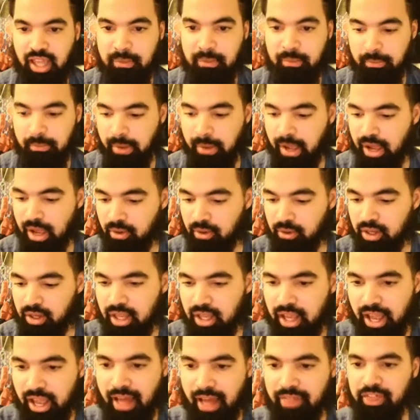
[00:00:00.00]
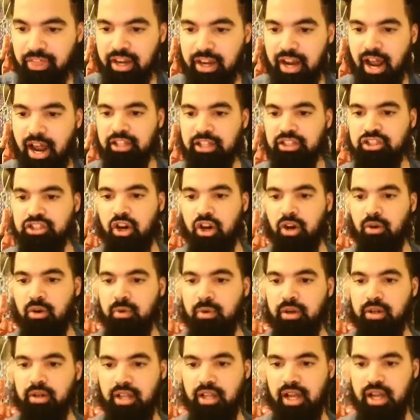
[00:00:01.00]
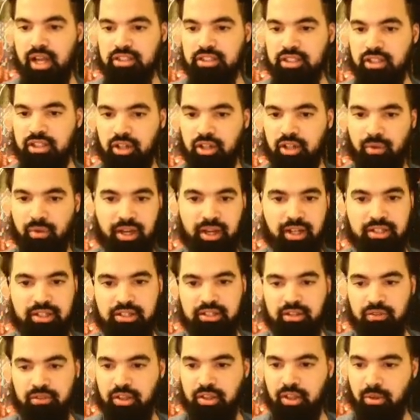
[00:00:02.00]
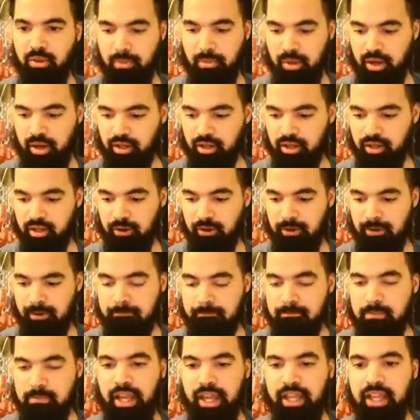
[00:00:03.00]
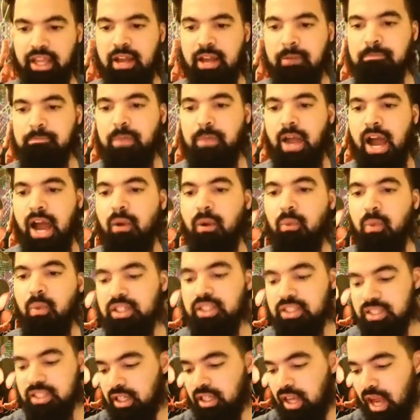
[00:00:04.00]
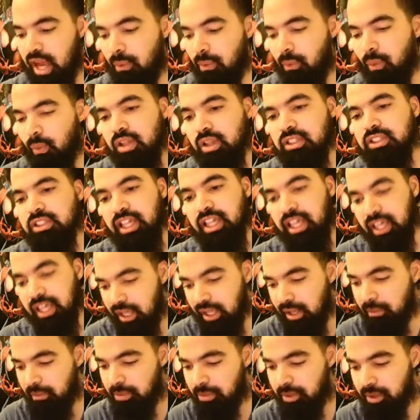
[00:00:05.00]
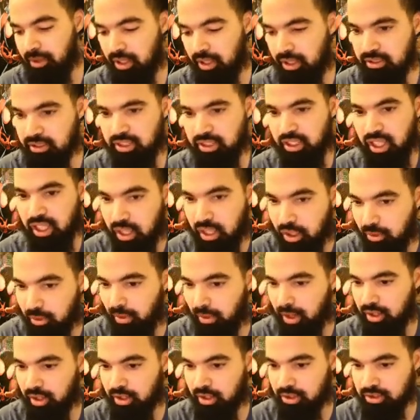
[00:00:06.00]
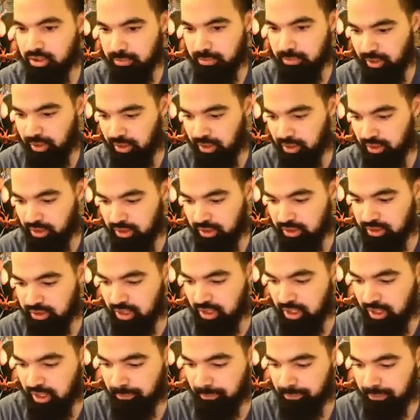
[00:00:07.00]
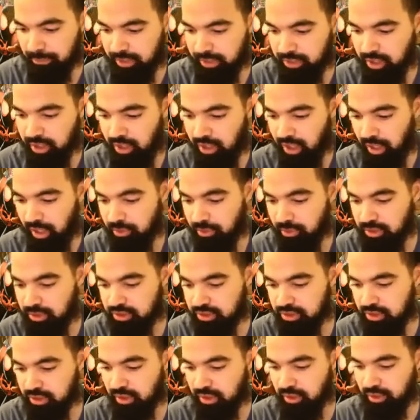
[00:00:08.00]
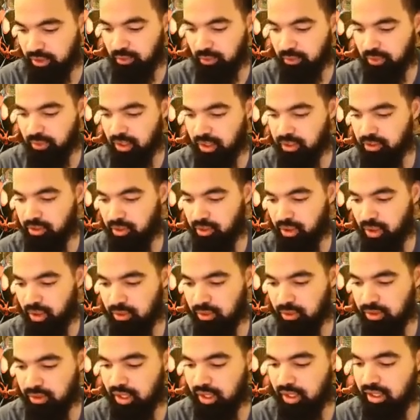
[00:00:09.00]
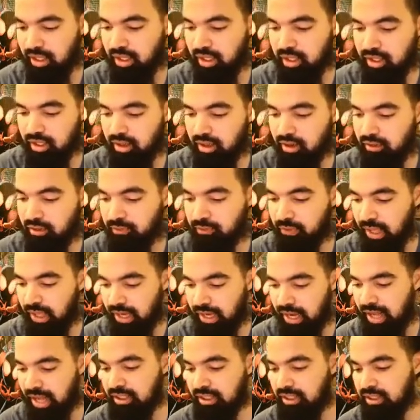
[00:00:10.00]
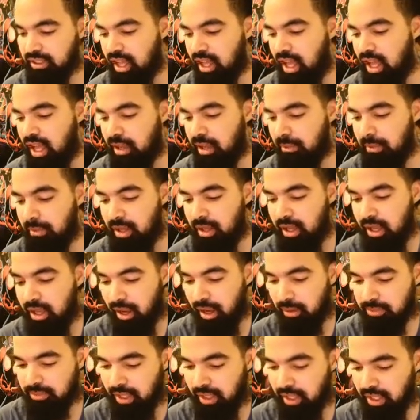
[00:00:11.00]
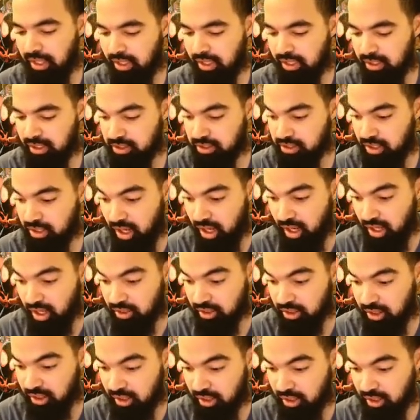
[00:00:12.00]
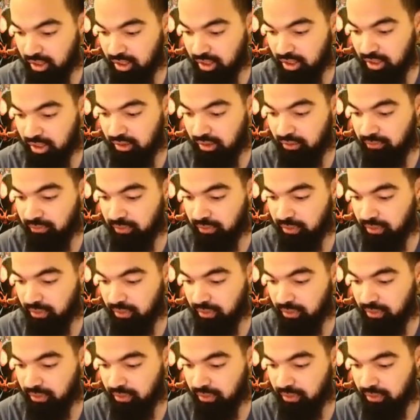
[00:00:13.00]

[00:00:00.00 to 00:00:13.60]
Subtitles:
about, and then I start realizing the greatness of Killmonger. Like I wasn't hip to Killmonger's abilities until I was, lucky enough, and at the time I'm thinking it's unlucky enough.